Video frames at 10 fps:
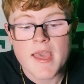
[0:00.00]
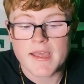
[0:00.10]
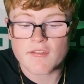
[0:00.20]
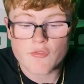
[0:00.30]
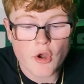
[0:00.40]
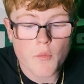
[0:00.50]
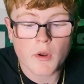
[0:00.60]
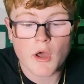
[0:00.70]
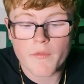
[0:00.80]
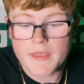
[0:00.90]
He has
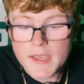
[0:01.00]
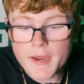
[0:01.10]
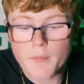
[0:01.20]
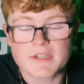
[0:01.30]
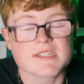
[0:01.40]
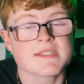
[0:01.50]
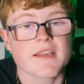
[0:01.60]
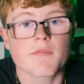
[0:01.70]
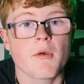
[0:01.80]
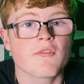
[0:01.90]
31 on the year, which is
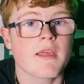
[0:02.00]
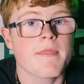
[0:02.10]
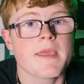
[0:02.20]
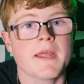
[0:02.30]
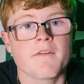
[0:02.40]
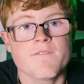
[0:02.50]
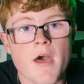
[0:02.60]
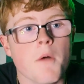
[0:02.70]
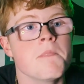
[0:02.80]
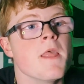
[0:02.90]
sixth most in the
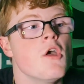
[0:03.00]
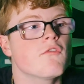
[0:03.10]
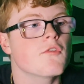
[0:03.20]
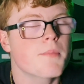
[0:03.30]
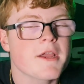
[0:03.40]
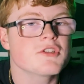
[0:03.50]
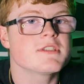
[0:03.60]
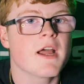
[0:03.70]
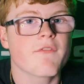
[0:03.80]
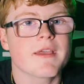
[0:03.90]
NFL. So the pressure
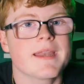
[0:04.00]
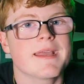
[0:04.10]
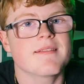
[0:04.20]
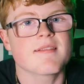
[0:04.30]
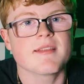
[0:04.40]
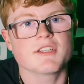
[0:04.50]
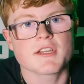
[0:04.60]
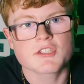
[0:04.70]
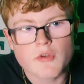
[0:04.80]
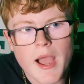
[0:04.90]
is definitely going to get to
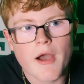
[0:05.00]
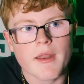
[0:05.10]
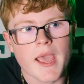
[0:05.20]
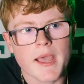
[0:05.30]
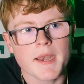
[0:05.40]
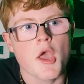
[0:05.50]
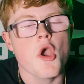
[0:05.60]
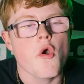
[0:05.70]
C.J. Stroud. And